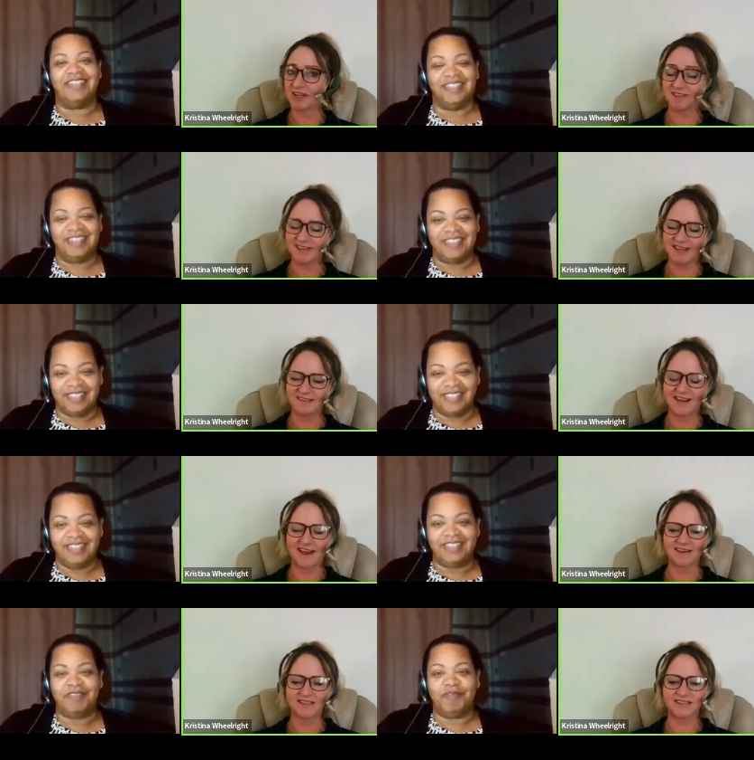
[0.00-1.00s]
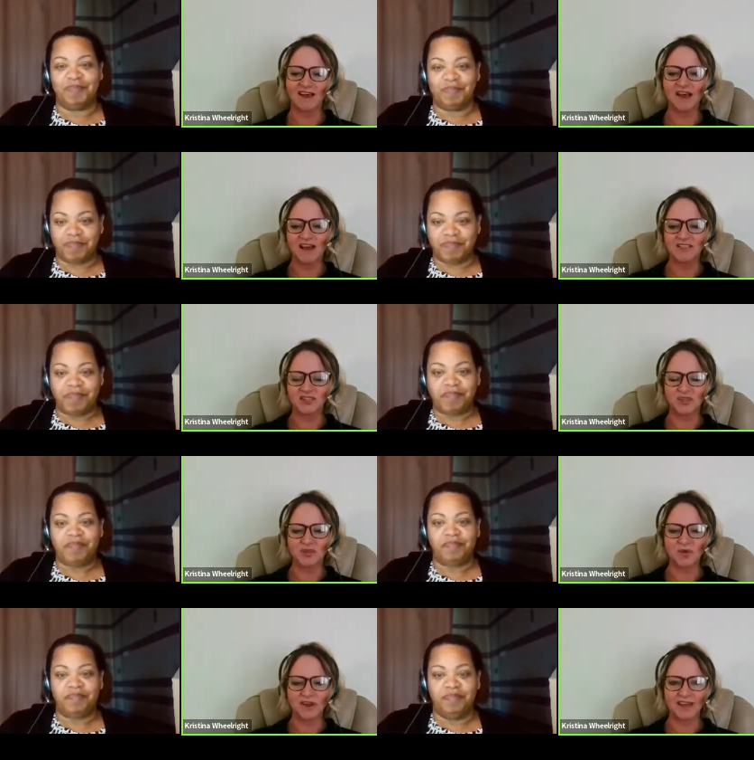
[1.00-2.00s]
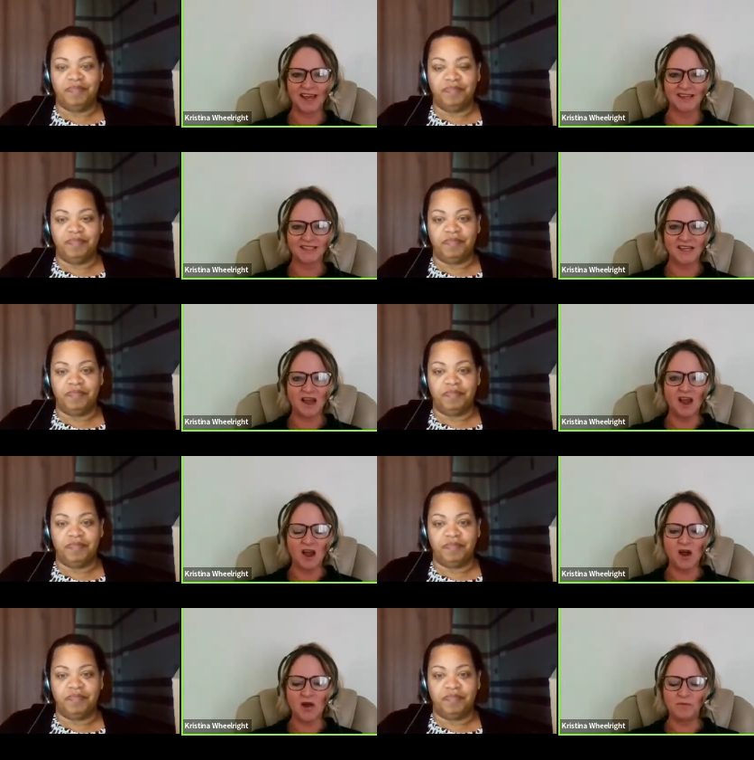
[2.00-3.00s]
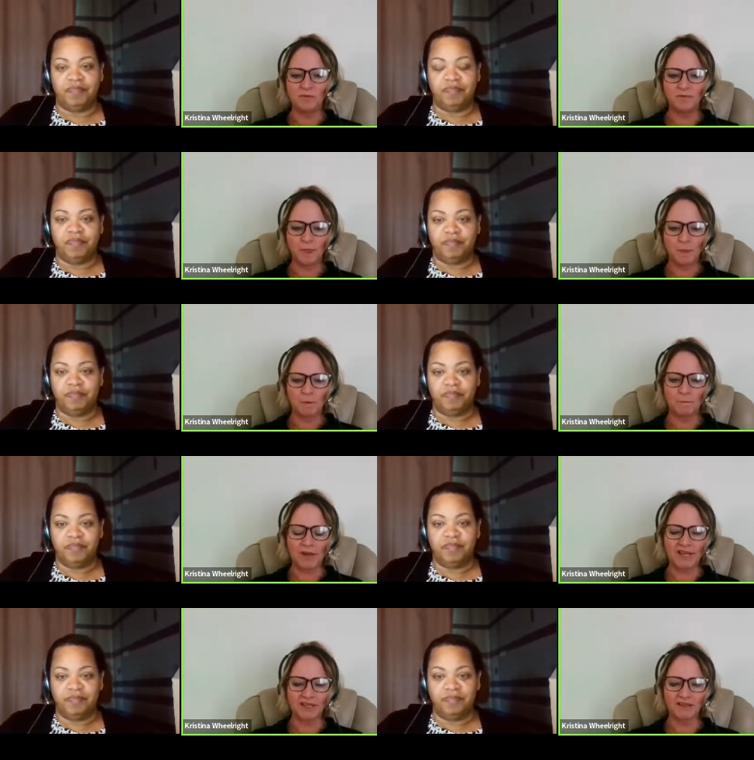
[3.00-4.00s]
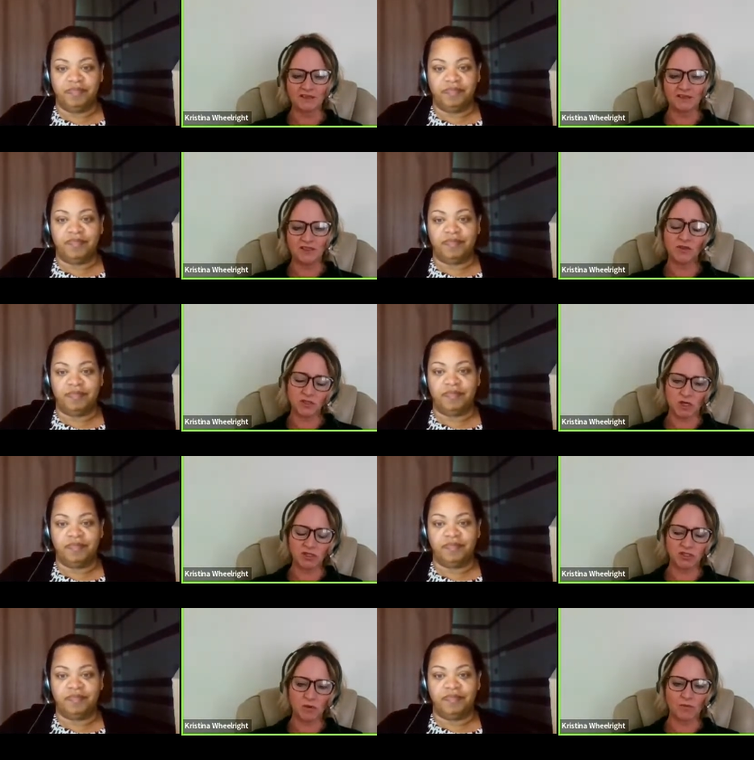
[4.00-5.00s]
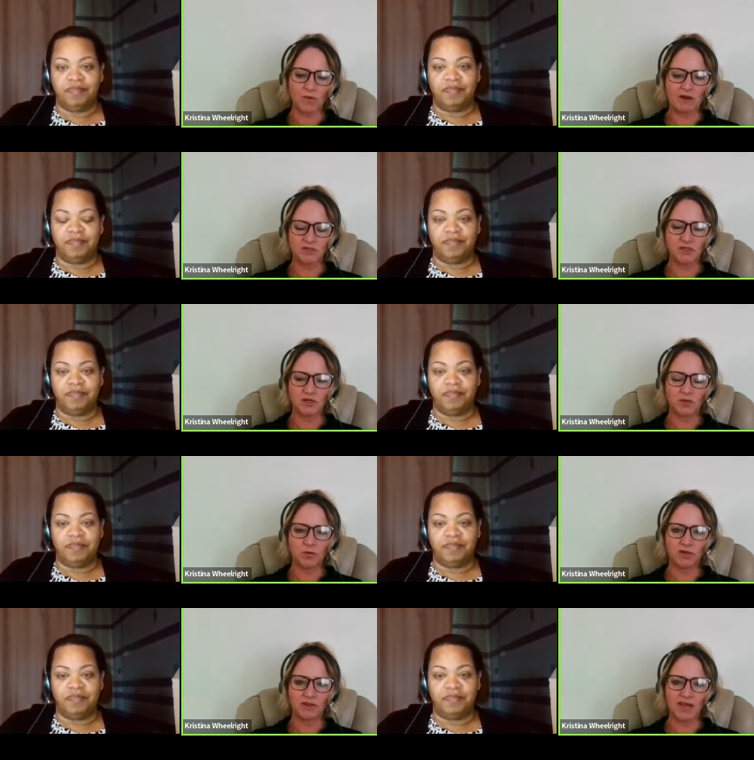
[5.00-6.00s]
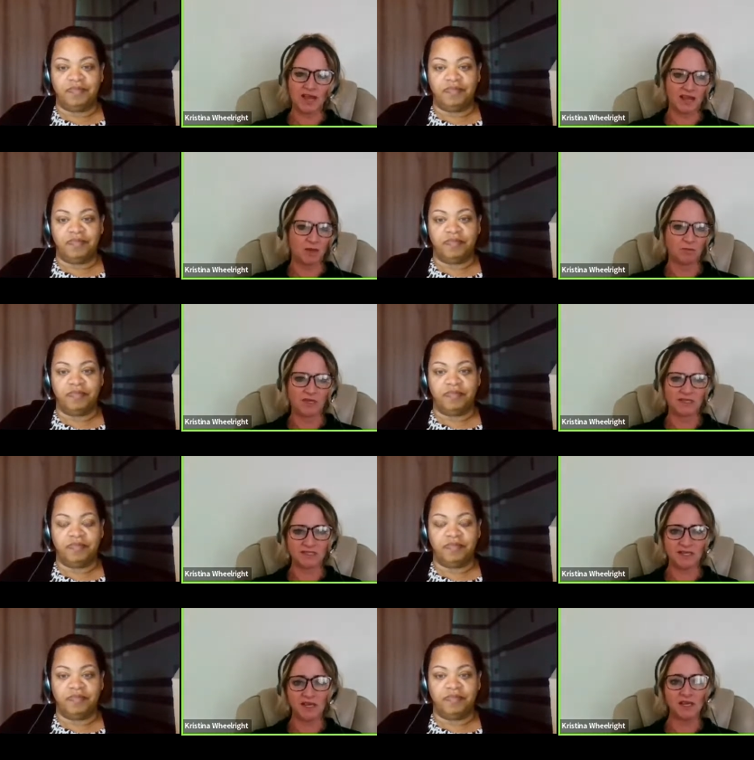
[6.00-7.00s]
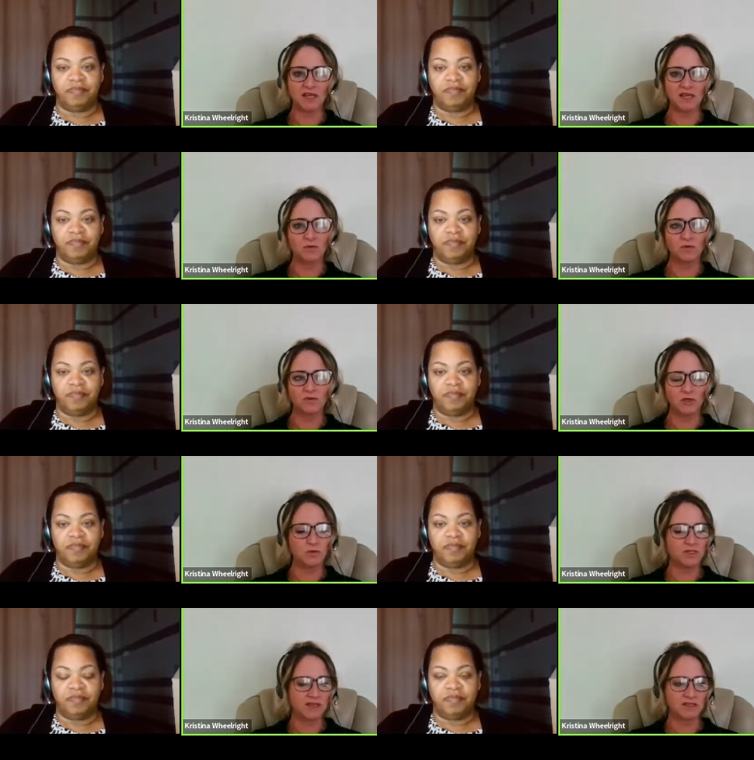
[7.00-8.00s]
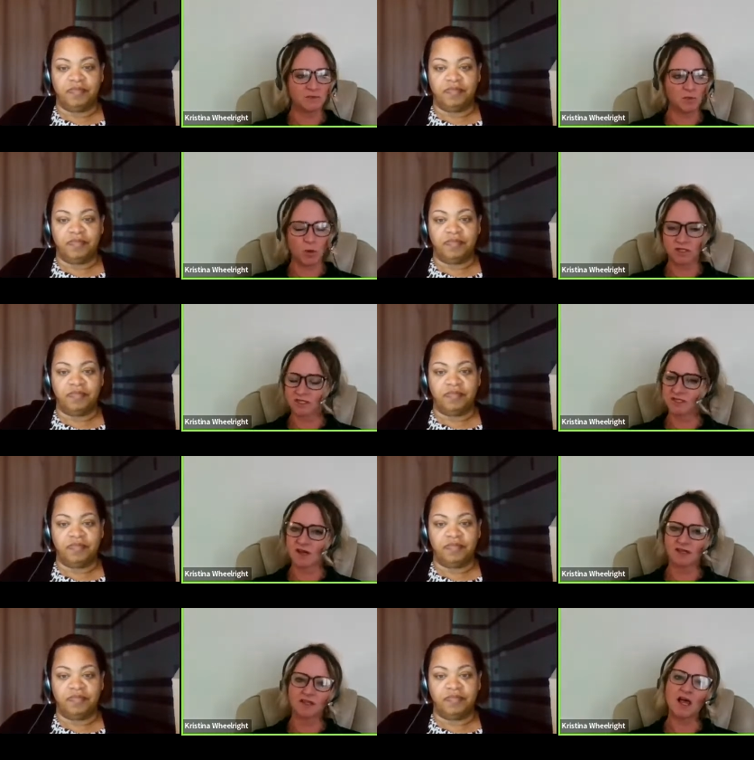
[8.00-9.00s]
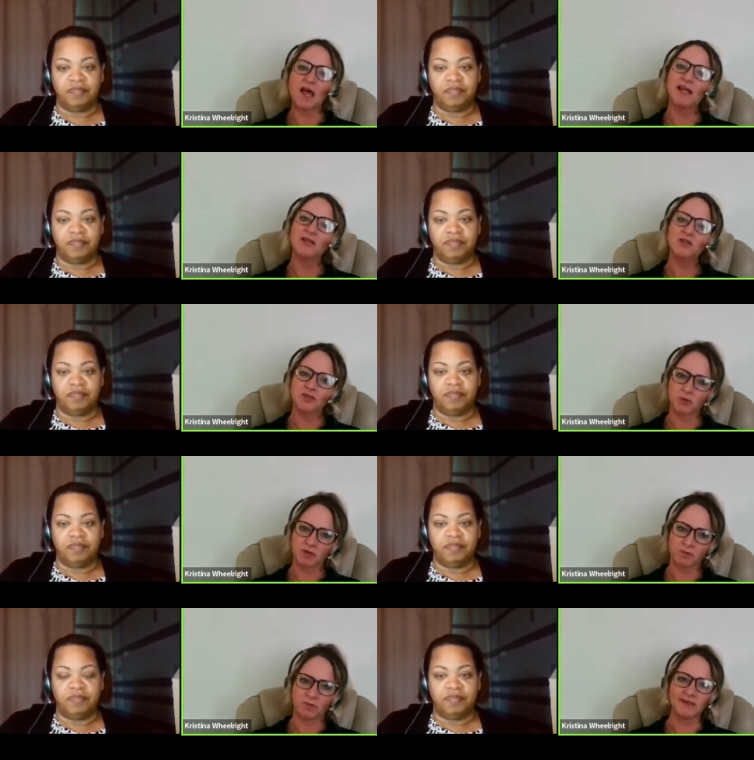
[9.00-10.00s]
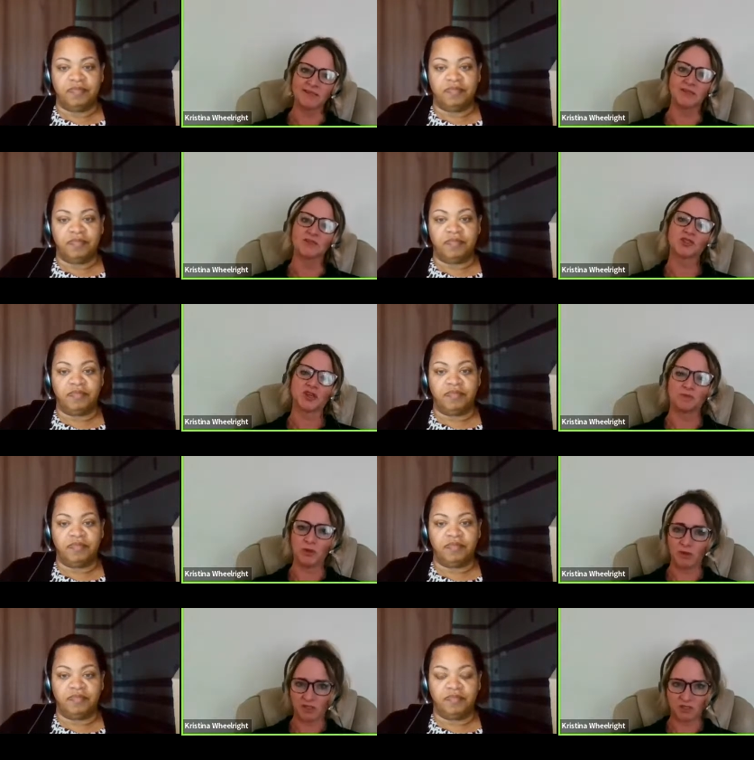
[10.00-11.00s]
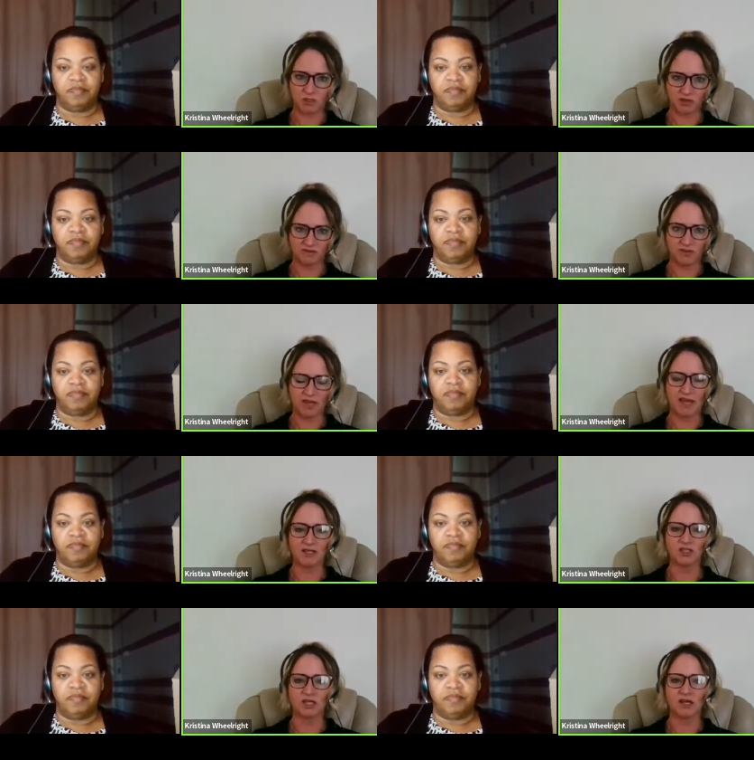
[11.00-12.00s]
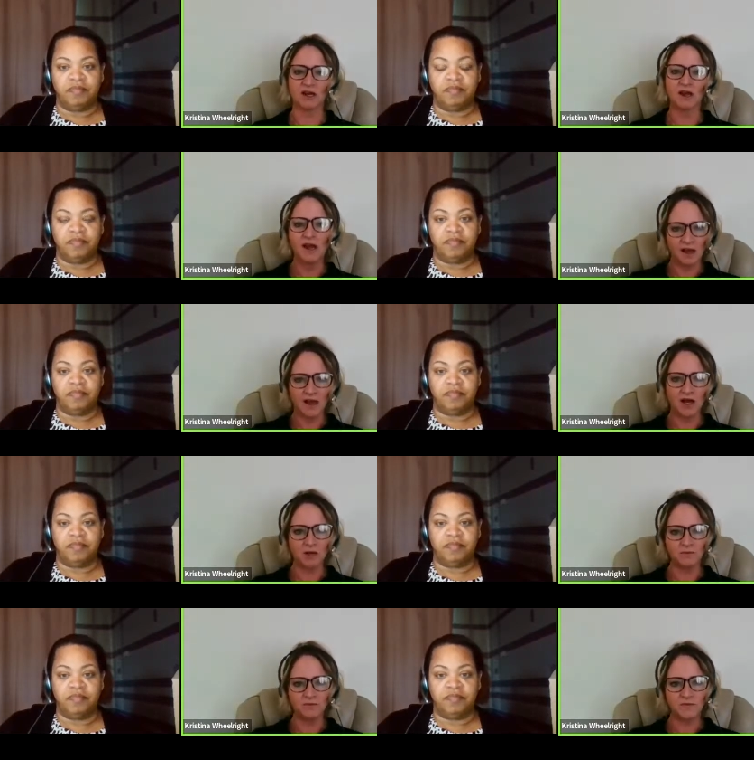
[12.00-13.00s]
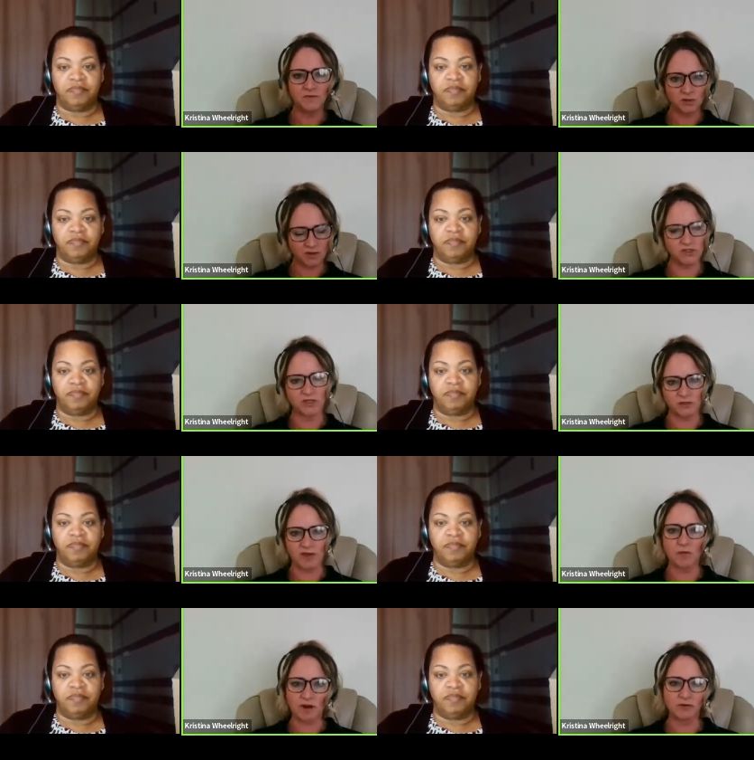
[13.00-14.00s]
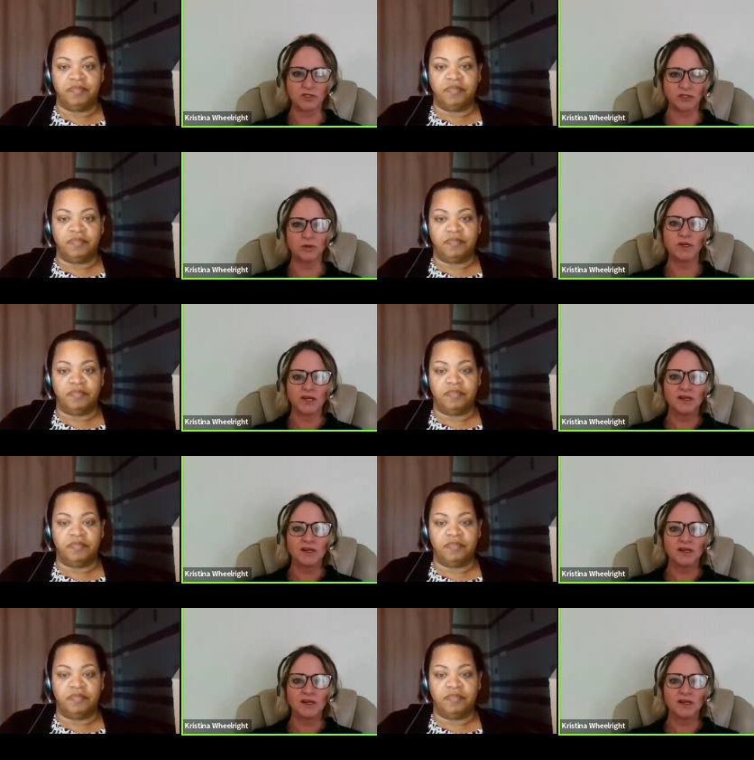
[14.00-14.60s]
Speaker 1: it can take days to do one case, um, but there's also a route to go with AAPC, and you take some courses online, you do an apprenticeship, you get a certification. Um, so there's also that route too.